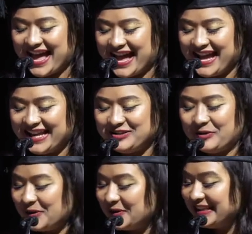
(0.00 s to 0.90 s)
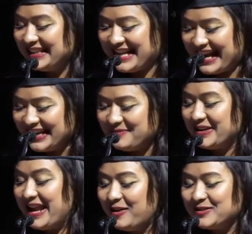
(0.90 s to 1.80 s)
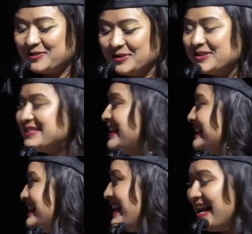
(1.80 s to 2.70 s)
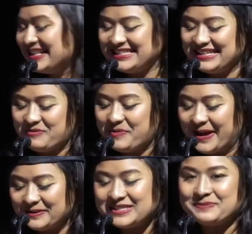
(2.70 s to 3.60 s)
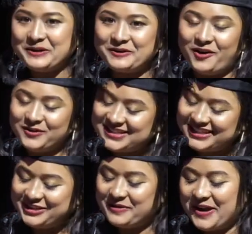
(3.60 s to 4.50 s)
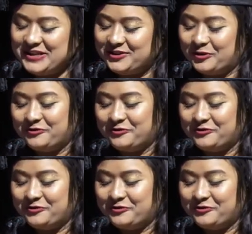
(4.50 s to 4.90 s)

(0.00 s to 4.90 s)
And not only that, but I was also selected as the panel speaker on CDU IT Code